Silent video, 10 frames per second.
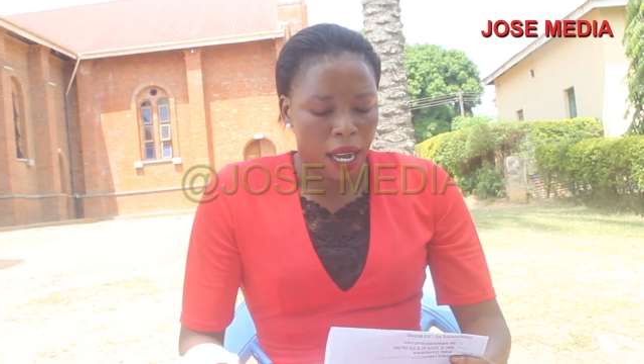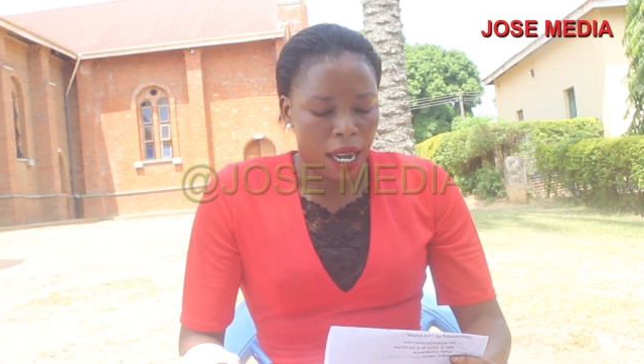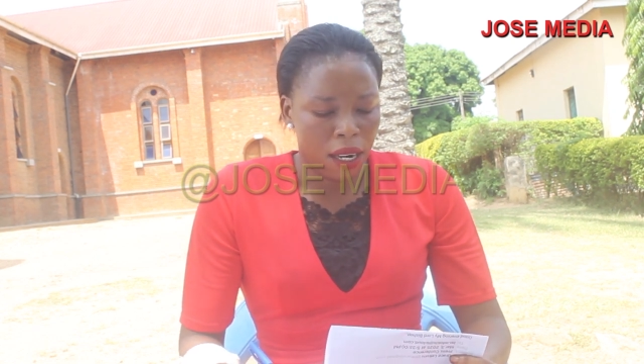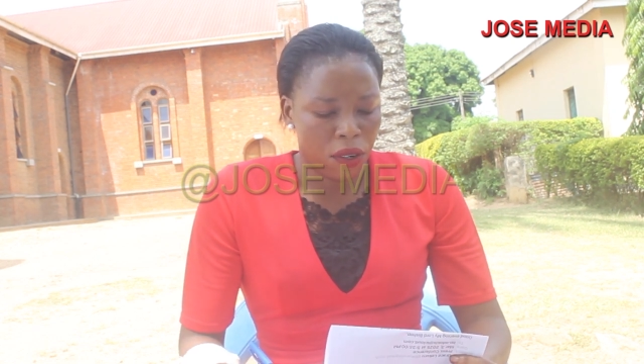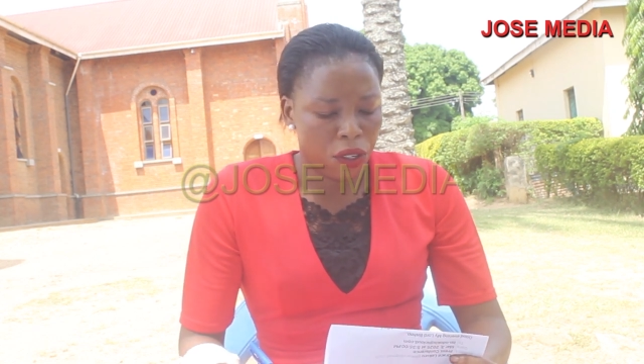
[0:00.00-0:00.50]

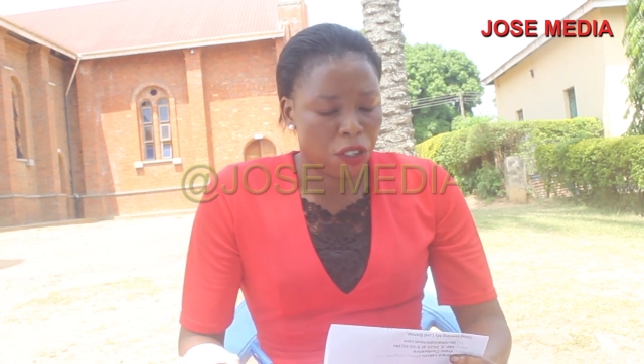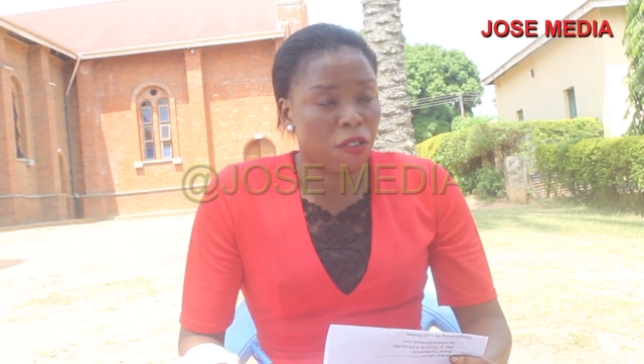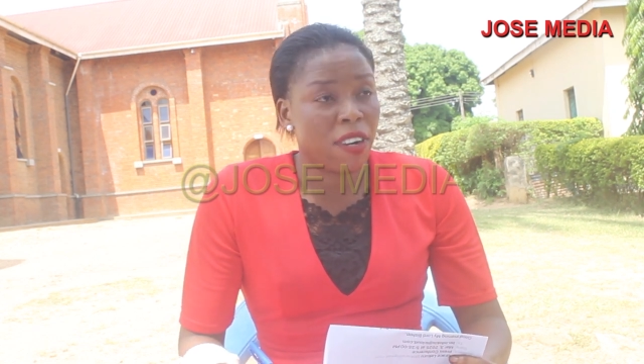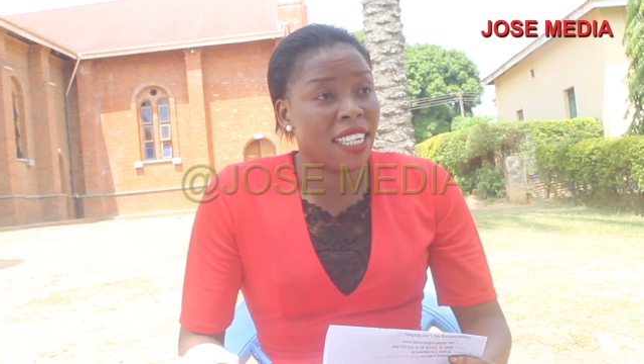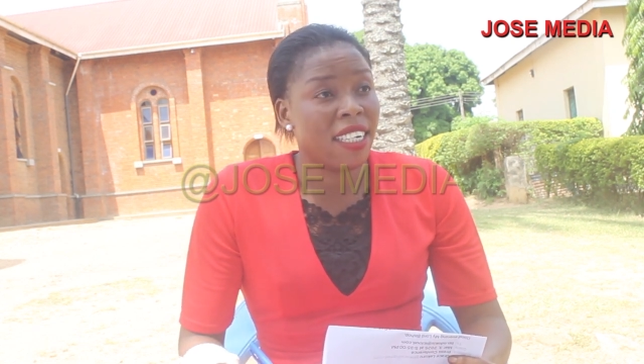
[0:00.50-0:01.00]
a lot
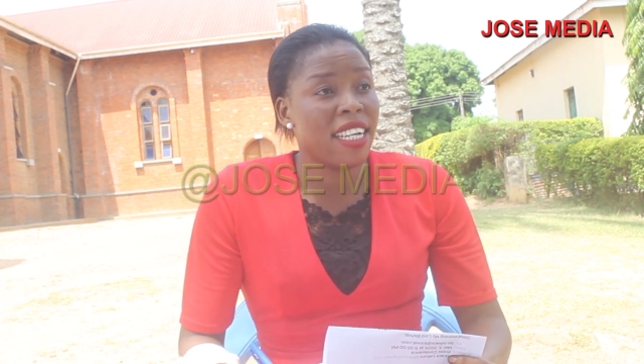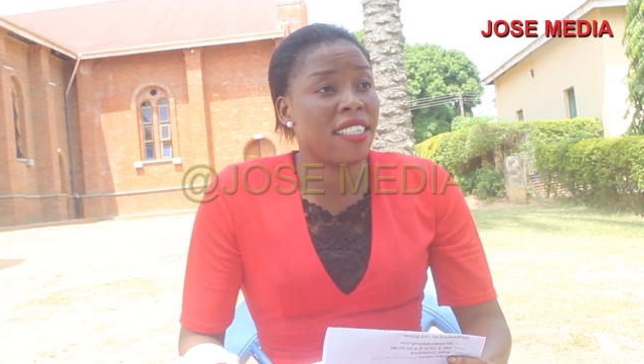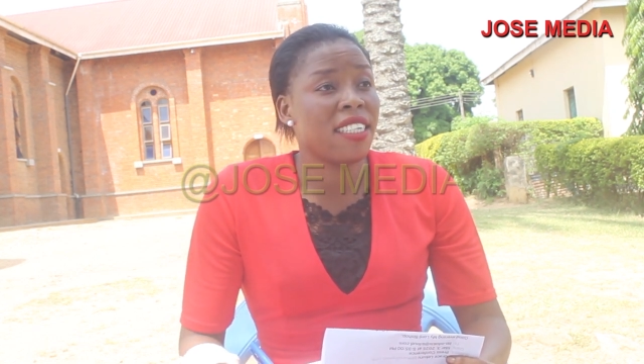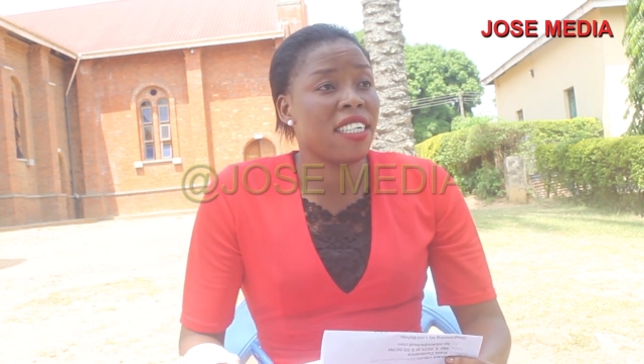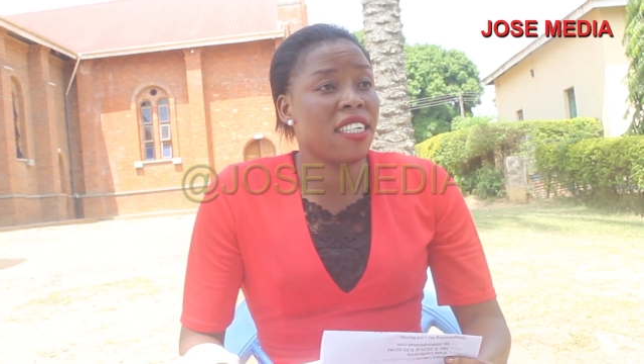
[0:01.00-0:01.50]
of
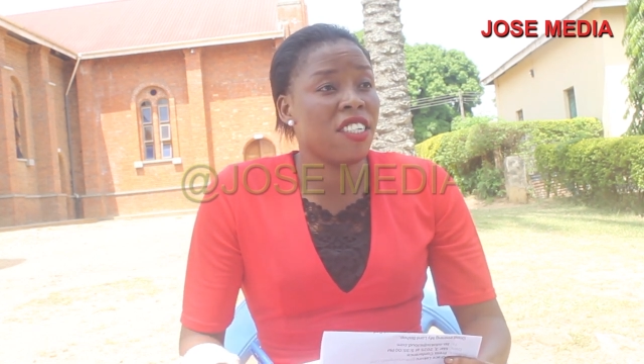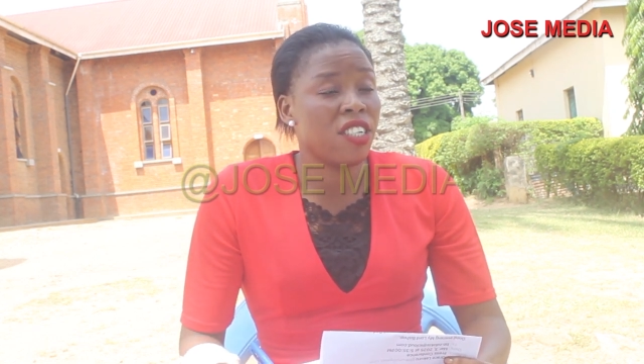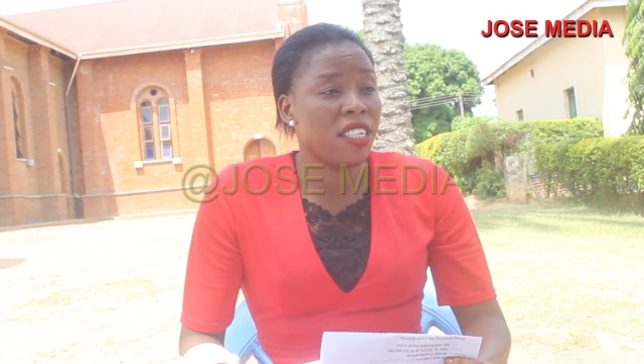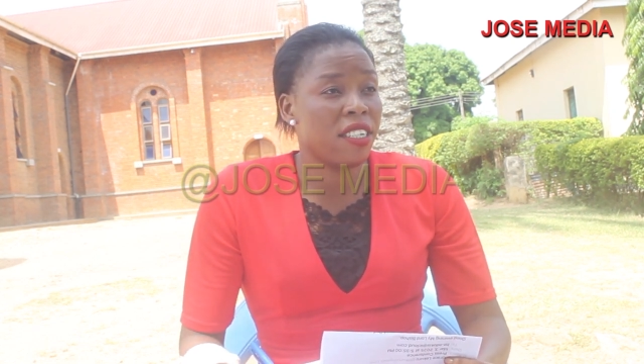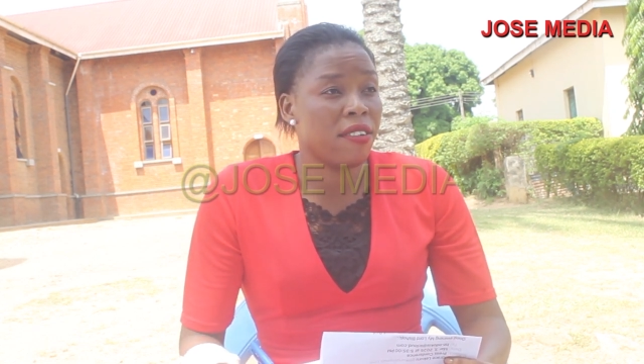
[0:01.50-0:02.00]
fundraising
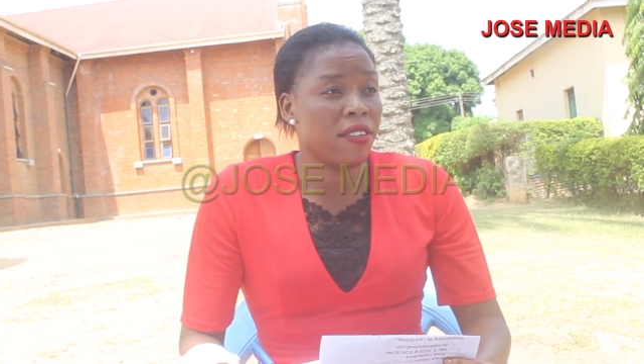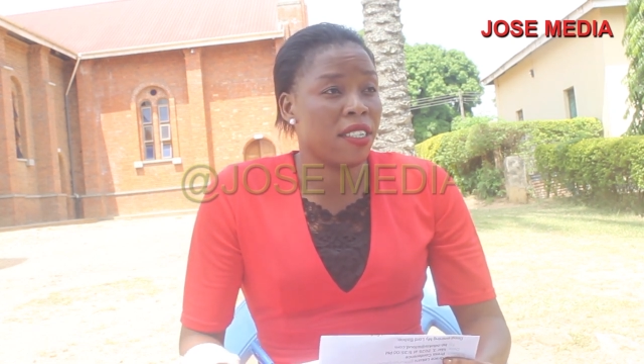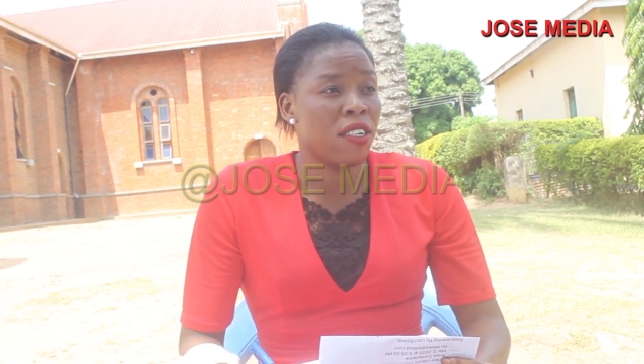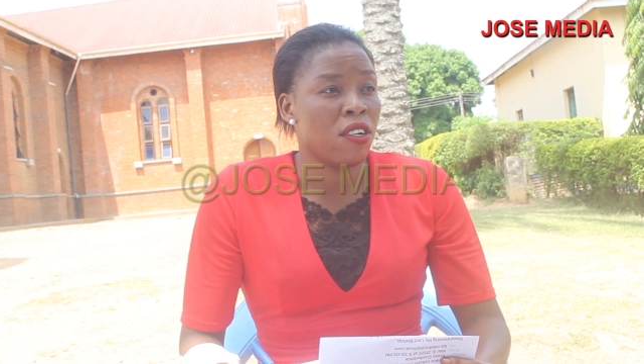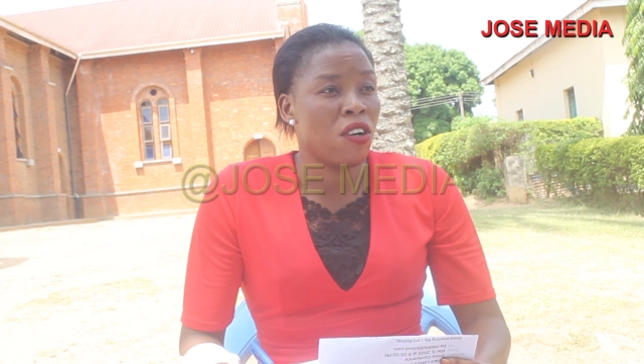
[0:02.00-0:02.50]
initiatives.